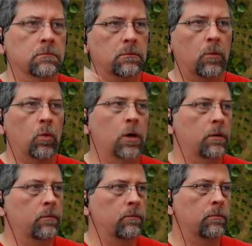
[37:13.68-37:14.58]

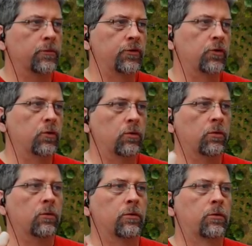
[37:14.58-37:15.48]
1, 2,
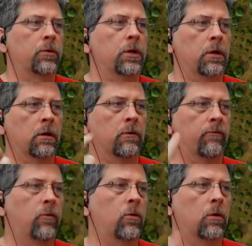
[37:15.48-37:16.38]
3,
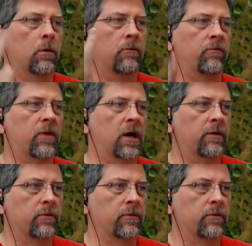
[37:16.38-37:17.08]
4, 5.